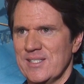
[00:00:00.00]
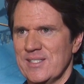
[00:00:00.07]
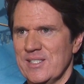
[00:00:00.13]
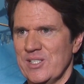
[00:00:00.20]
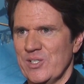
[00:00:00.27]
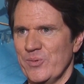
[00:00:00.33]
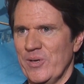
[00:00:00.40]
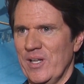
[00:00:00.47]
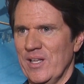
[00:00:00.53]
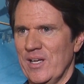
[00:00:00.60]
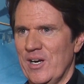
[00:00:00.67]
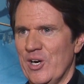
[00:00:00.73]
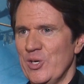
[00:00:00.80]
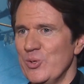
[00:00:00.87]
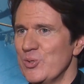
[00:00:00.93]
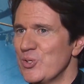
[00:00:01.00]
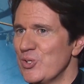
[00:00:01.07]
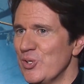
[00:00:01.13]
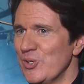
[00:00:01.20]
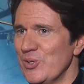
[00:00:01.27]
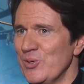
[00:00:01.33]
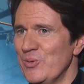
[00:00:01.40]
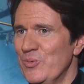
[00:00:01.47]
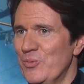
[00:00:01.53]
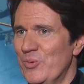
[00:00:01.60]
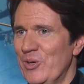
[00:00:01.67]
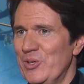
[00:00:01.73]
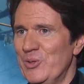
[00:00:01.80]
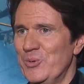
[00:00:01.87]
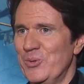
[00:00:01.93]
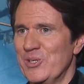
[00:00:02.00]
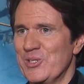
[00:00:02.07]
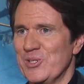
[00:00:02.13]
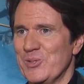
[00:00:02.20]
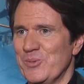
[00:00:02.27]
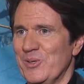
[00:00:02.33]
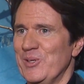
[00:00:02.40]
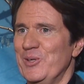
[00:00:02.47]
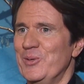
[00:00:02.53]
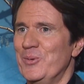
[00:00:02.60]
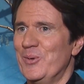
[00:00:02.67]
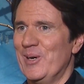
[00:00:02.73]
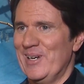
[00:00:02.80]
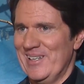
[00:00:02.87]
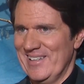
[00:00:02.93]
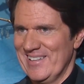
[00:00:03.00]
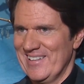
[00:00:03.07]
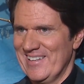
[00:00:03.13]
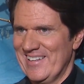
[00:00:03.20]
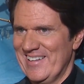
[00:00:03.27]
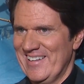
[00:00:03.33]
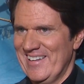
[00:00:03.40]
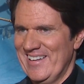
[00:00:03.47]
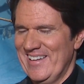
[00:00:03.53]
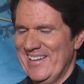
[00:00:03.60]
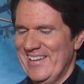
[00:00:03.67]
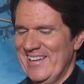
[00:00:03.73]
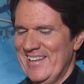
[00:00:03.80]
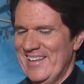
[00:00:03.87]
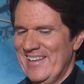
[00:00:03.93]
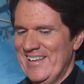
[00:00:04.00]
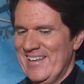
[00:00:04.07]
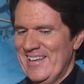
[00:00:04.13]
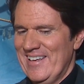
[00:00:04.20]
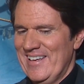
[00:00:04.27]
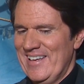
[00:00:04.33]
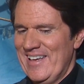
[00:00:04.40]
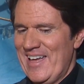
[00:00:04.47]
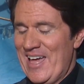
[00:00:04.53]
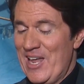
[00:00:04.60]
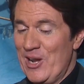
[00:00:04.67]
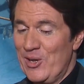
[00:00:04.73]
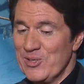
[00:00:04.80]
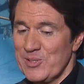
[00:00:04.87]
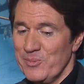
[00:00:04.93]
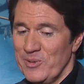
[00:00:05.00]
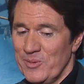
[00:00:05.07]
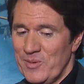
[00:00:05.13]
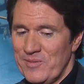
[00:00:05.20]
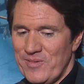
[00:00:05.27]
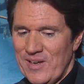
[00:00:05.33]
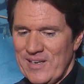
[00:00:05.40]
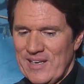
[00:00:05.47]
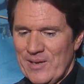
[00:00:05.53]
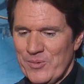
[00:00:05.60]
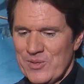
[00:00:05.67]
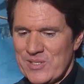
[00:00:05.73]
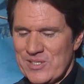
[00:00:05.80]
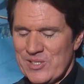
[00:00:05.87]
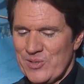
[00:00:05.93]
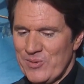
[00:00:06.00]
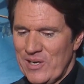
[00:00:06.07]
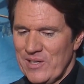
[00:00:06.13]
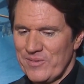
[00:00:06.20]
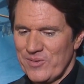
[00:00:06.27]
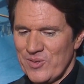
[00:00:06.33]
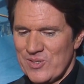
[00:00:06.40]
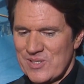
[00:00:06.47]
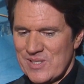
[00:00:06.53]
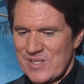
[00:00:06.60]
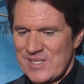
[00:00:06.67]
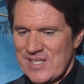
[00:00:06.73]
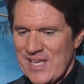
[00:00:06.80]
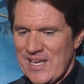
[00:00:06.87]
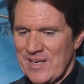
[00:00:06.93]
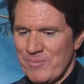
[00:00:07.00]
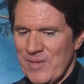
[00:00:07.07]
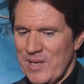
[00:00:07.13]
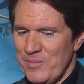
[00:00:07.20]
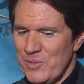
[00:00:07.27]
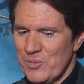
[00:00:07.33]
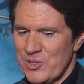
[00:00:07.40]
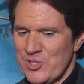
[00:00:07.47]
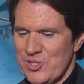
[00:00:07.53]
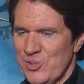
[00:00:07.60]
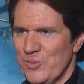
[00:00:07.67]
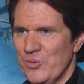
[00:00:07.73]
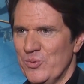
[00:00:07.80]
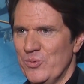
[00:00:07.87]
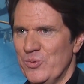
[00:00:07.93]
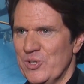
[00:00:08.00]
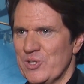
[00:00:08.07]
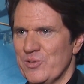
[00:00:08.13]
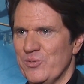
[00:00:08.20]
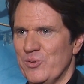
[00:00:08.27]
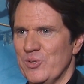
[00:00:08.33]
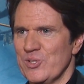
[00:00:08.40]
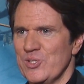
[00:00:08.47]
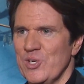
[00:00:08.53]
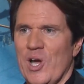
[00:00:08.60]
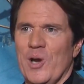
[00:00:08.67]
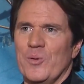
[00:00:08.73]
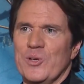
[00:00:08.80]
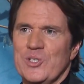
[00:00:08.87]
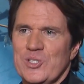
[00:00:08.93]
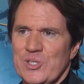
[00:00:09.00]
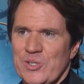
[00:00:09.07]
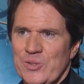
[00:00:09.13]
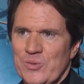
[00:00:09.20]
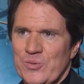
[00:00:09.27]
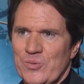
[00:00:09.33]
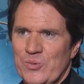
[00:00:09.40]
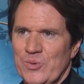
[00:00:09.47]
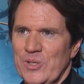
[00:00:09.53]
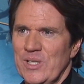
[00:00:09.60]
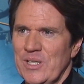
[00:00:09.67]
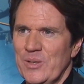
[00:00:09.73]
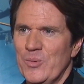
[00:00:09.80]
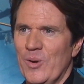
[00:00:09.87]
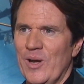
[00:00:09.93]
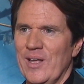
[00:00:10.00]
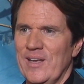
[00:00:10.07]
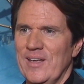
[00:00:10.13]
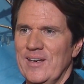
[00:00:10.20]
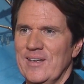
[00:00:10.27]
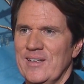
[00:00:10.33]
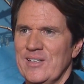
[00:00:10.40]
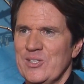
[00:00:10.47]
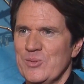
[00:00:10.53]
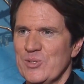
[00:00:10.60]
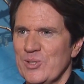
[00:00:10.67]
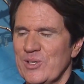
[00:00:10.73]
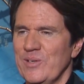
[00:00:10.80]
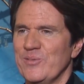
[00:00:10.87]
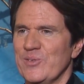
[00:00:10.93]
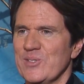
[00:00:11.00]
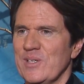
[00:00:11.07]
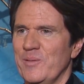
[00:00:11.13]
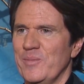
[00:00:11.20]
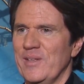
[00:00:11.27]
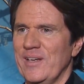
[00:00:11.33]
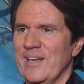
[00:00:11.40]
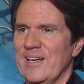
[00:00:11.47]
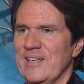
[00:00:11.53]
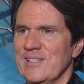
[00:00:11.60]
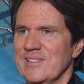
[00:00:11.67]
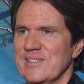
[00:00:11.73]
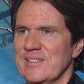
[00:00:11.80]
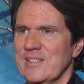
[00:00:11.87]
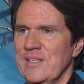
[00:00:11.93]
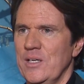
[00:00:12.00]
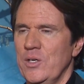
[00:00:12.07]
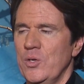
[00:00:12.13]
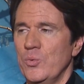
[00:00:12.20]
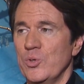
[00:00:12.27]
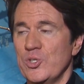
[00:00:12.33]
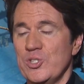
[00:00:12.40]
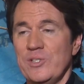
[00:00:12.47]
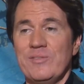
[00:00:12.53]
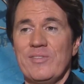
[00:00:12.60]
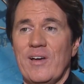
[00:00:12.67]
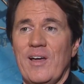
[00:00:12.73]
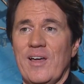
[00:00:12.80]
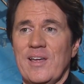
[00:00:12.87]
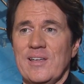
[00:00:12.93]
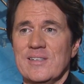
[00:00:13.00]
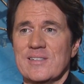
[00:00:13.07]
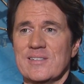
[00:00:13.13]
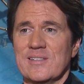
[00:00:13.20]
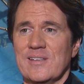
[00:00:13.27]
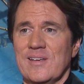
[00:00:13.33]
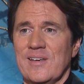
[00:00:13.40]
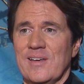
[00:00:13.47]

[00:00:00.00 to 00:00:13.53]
to Cinderella, "Are you certain what you wish is what you want?" And ultimately we find out with Cinderella, for instance, that maybe what she wished for is not what she really wanted. She was looking for something else, which she finds,